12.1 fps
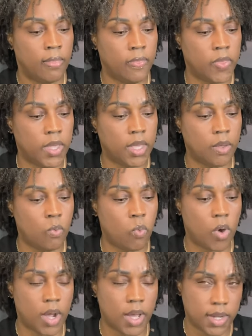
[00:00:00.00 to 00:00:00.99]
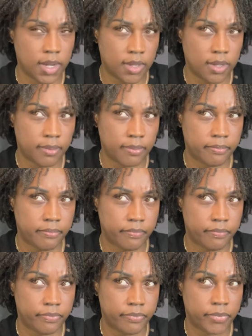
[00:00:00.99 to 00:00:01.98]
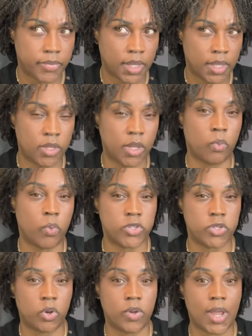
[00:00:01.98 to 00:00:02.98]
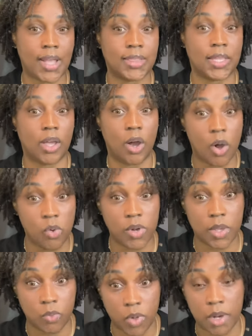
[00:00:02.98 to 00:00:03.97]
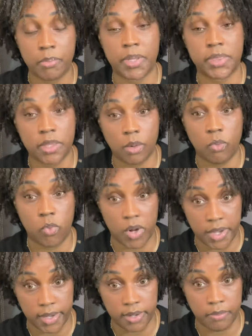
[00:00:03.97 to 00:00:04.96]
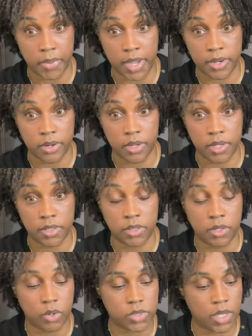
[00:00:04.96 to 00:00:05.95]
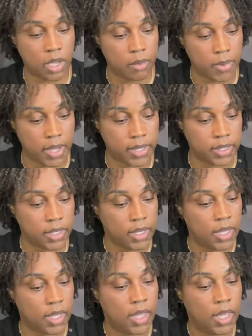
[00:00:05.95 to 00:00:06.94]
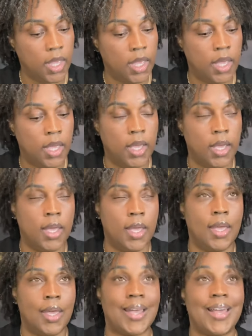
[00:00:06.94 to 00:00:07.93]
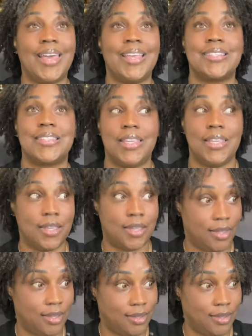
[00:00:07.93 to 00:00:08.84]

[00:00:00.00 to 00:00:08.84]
one, the original, not the only one, but the one by Dolce & Gabbana. Classique